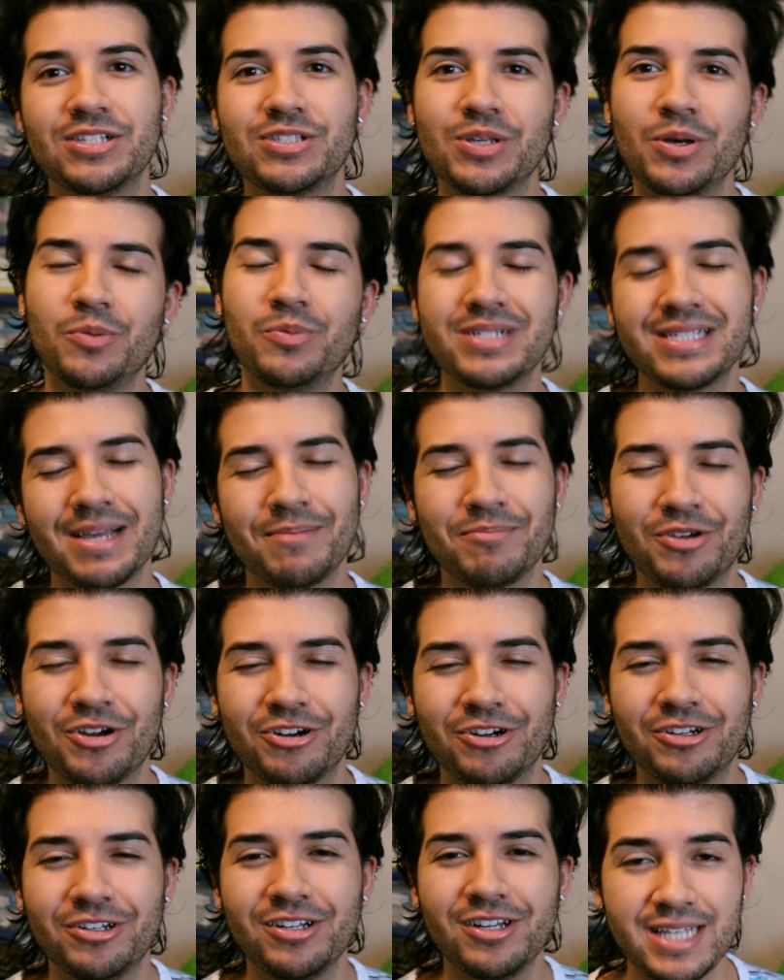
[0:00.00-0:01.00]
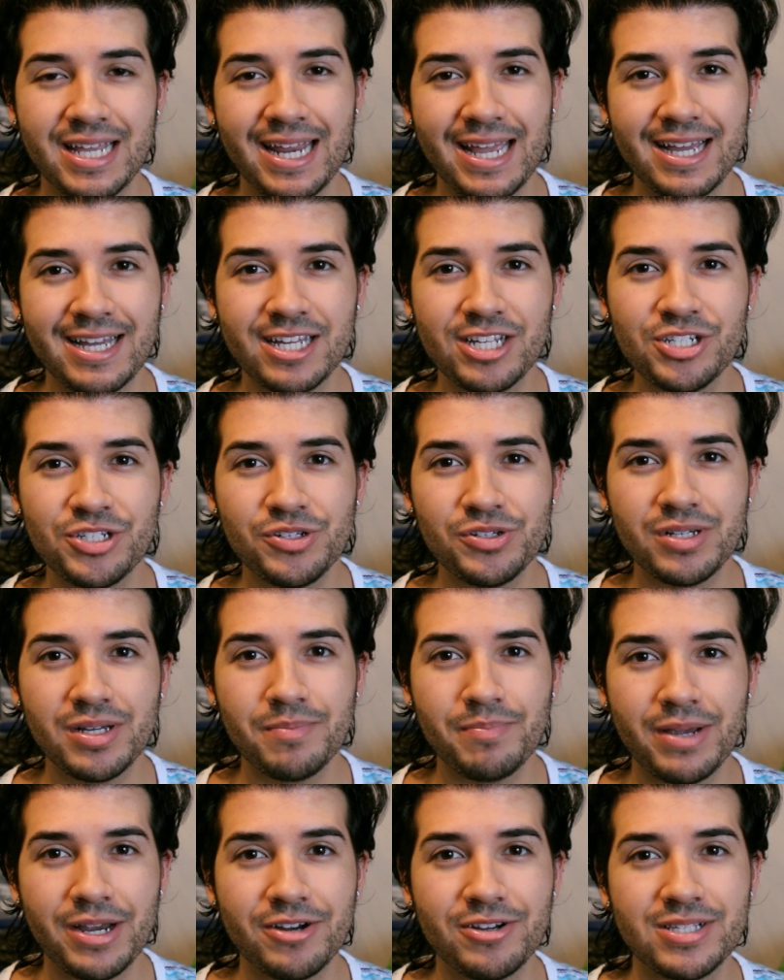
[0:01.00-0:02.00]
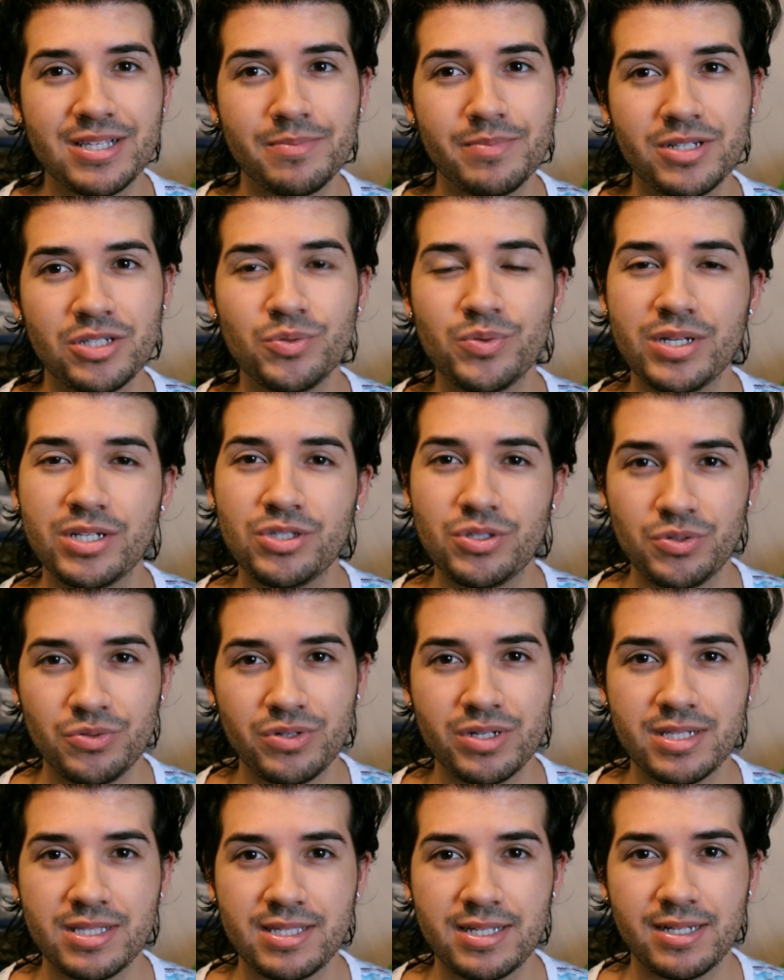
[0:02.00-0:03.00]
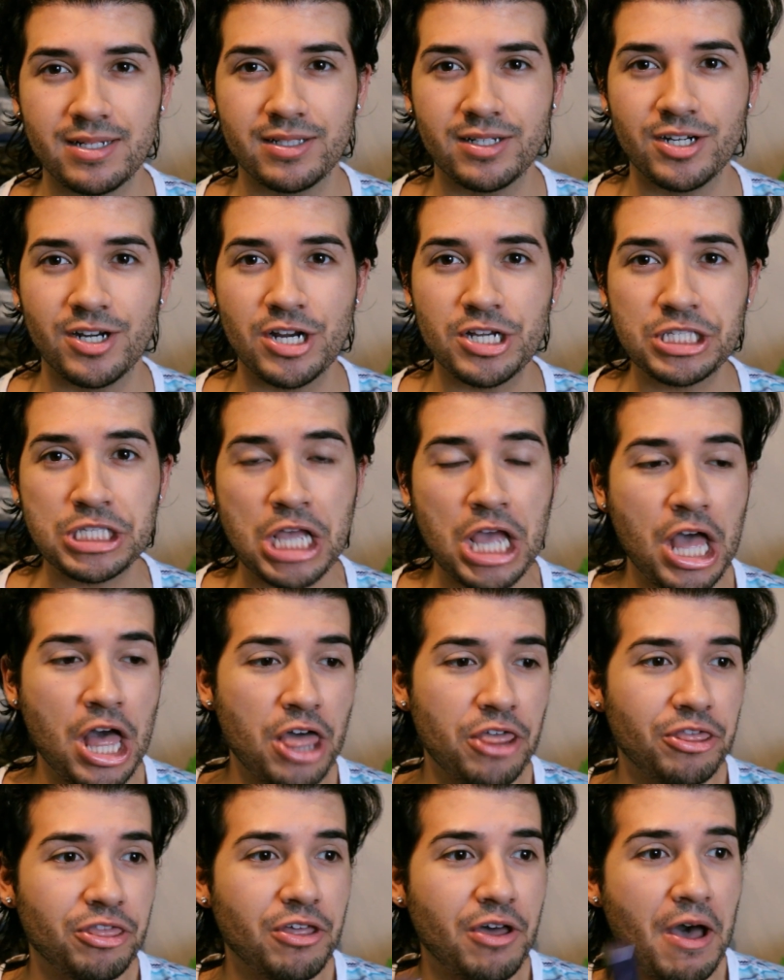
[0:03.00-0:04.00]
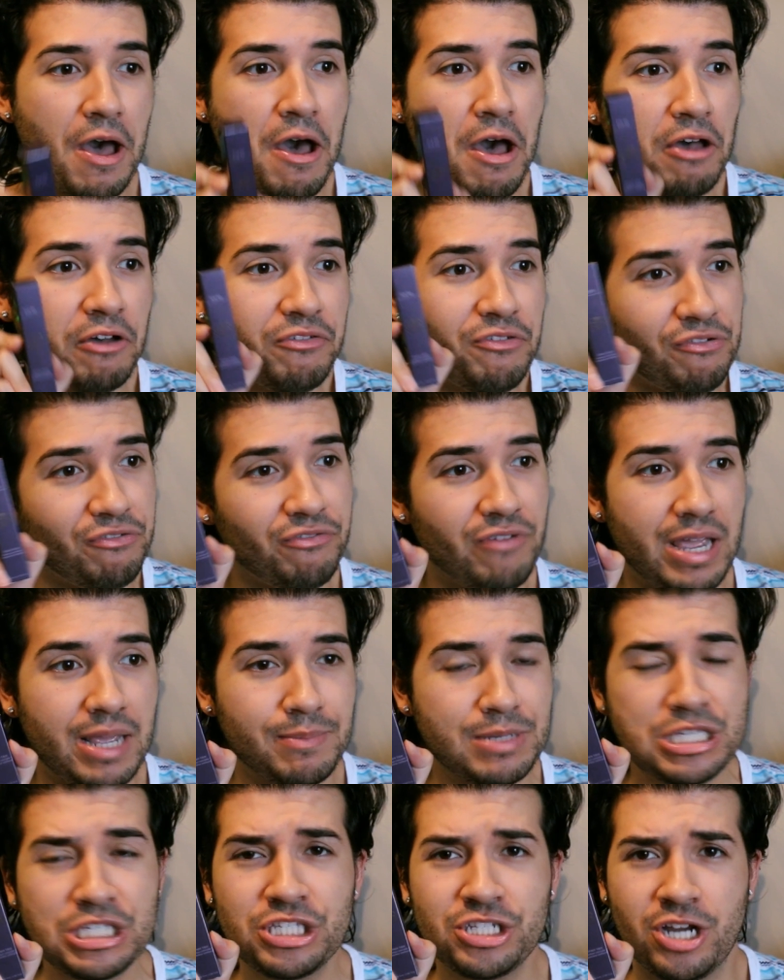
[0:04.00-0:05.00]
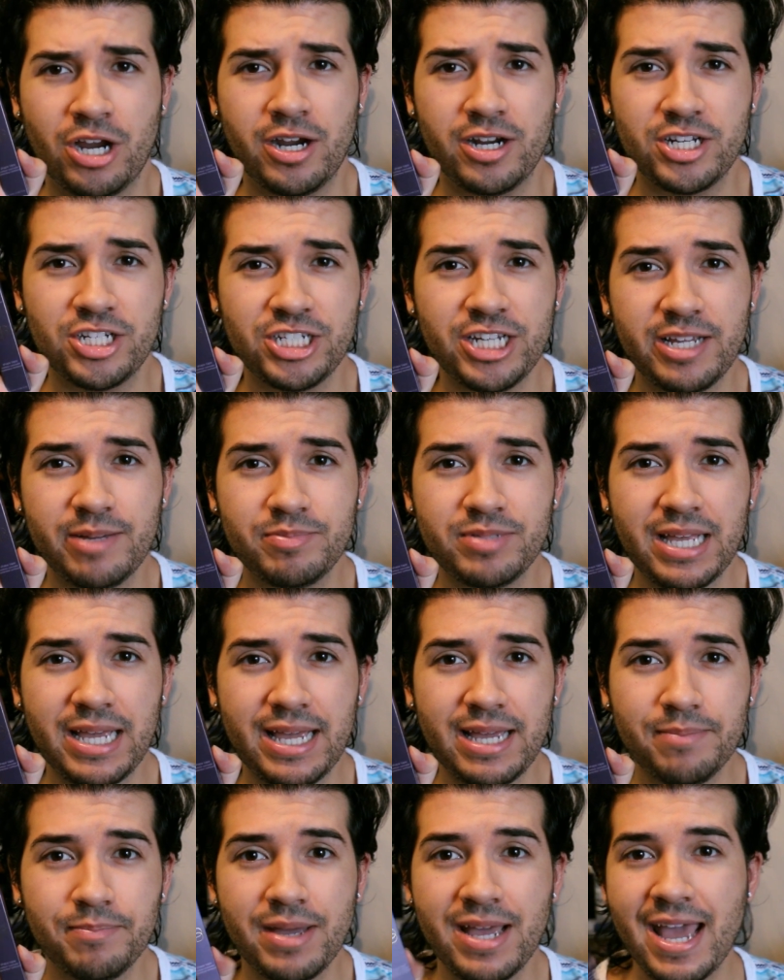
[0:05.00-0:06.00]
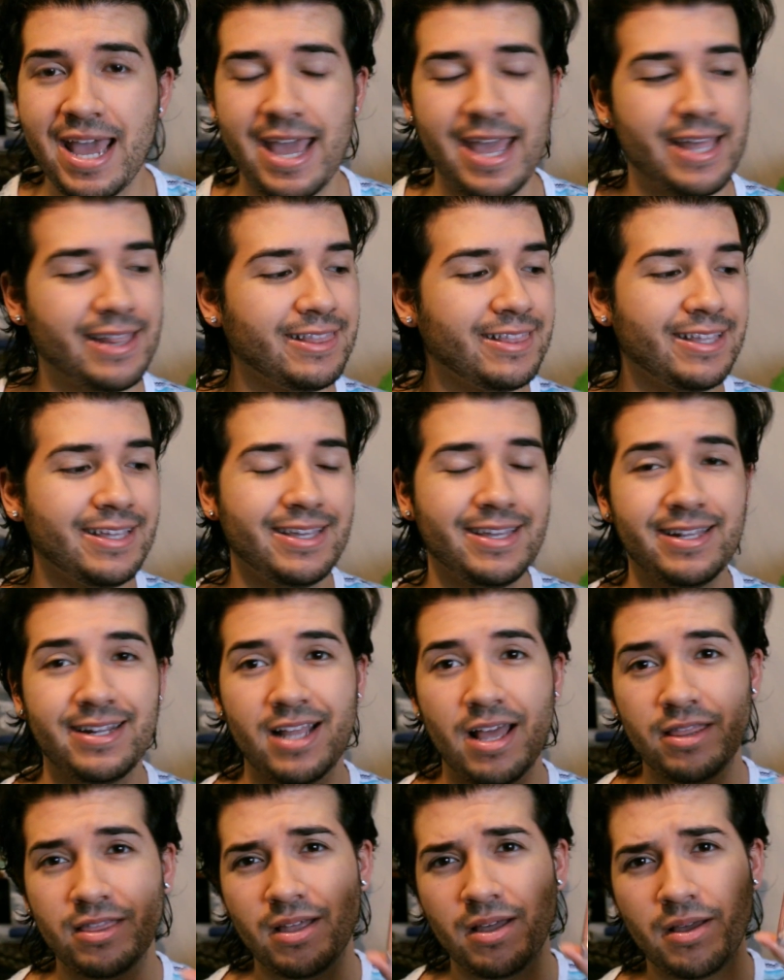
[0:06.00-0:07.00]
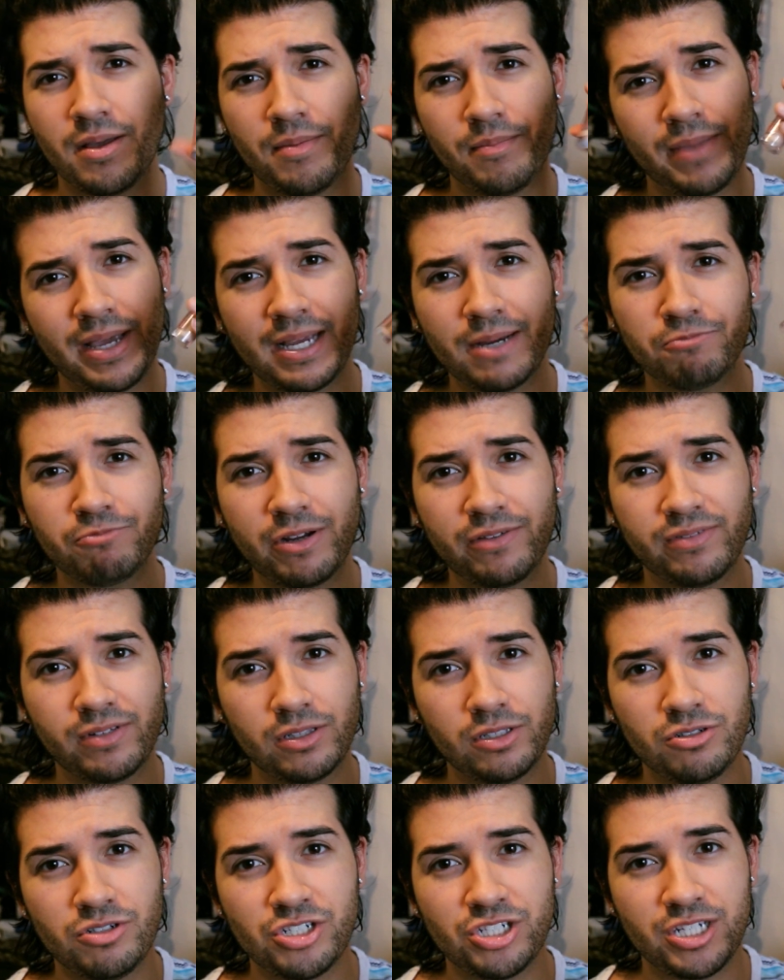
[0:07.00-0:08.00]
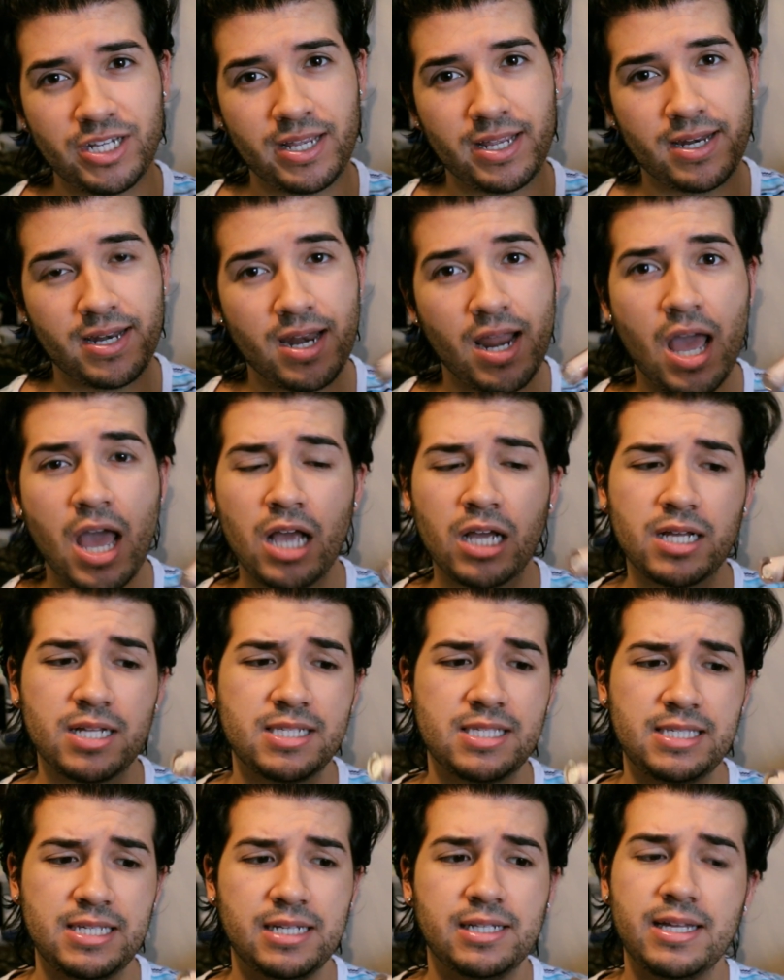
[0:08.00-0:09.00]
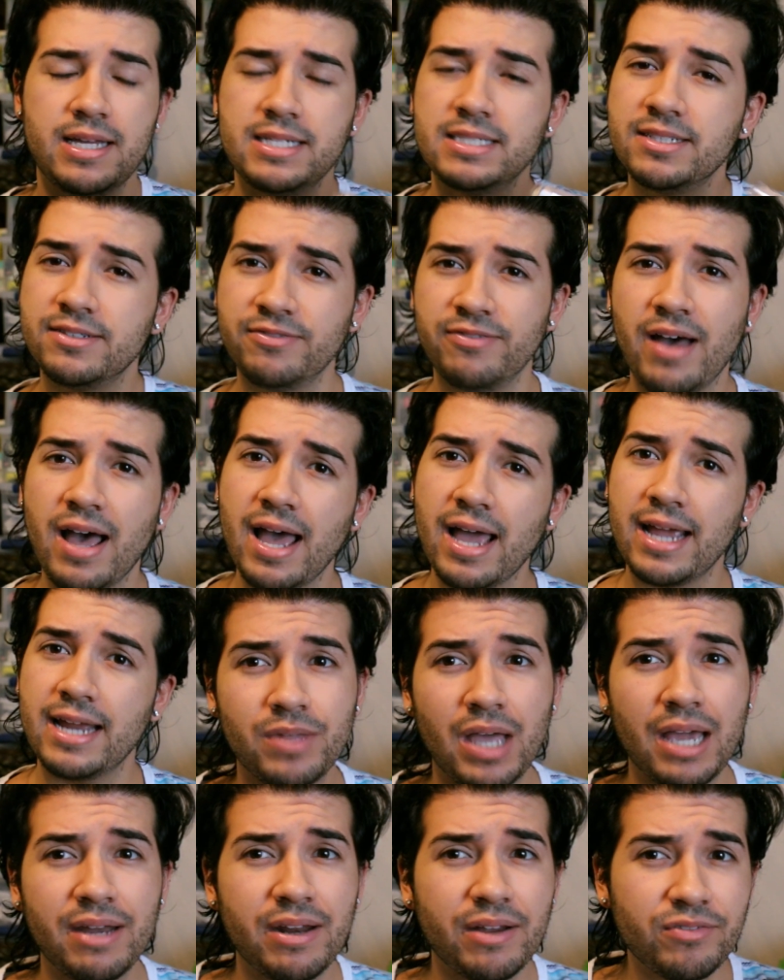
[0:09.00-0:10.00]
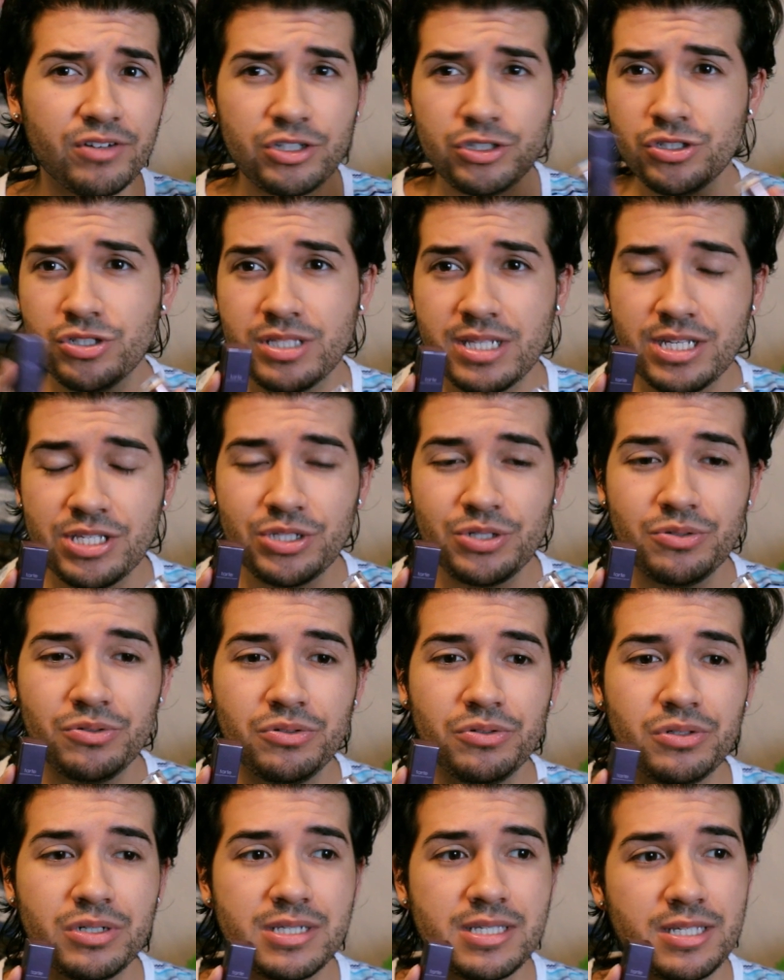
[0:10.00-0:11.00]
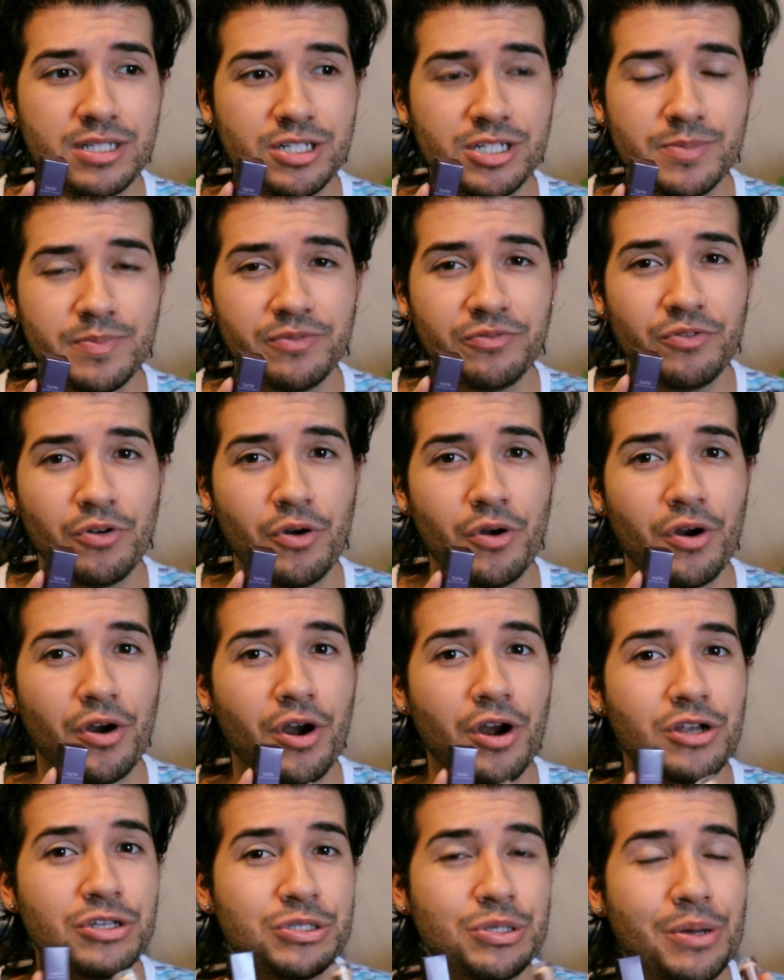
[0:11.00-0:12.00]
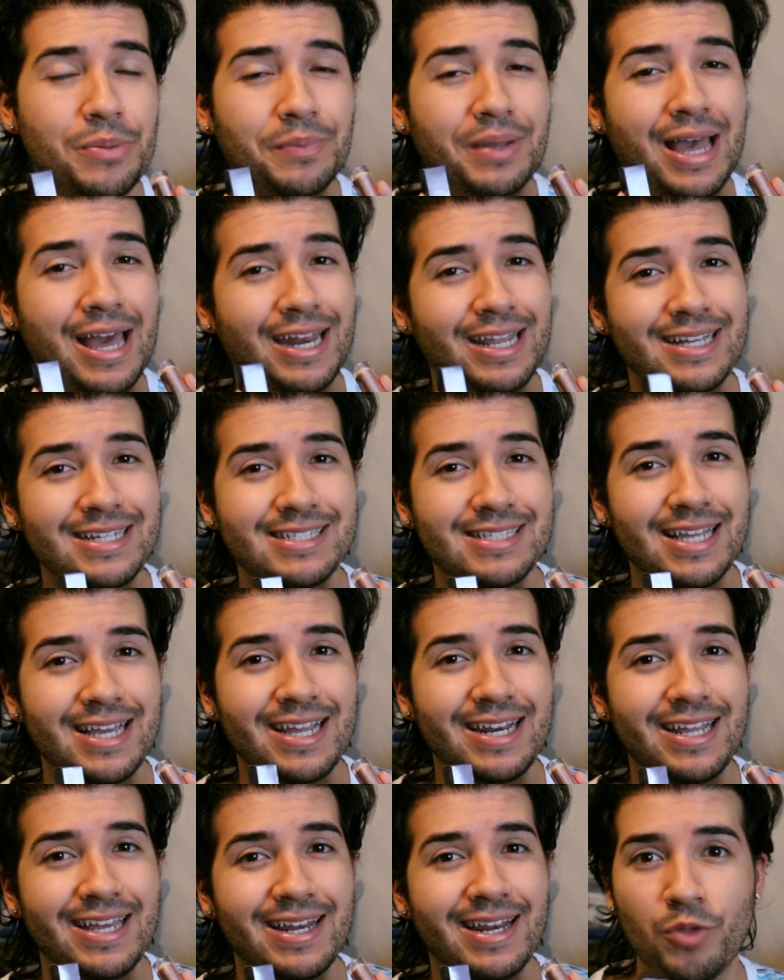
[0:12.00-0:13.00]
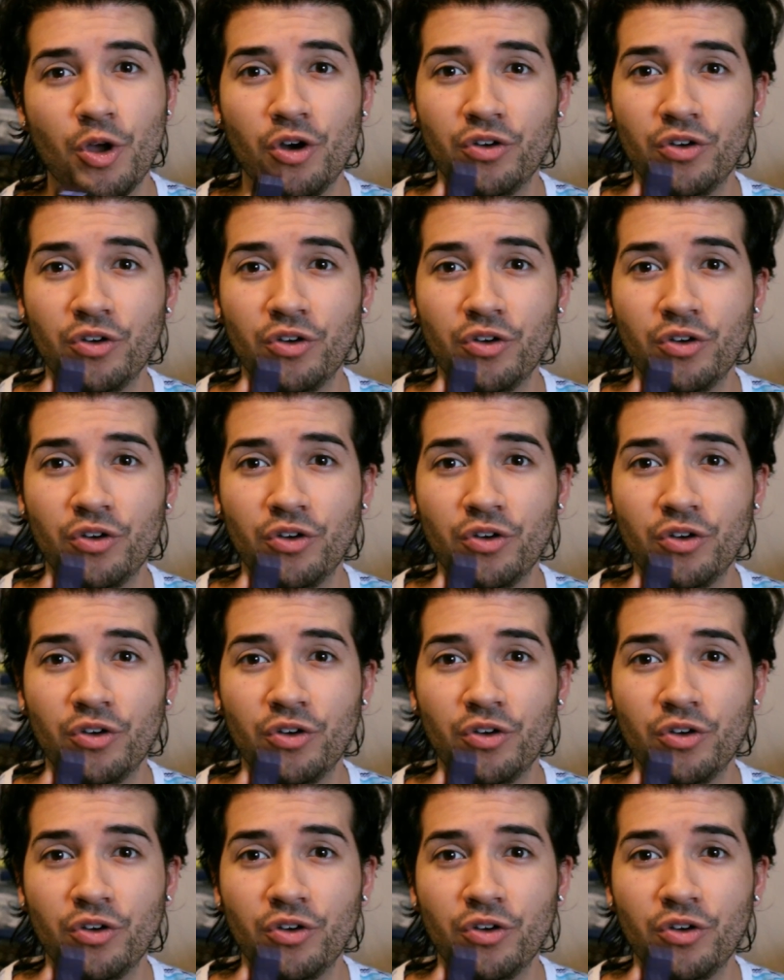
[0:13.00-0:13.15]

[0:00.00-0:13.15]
So what's up girl? Today I'm going to do a comparison between two concealers, the famous Tarte Shape Tape and then the Makeup Revolution Conceal and Define. I never used these two concealers before so I'm kind of excited.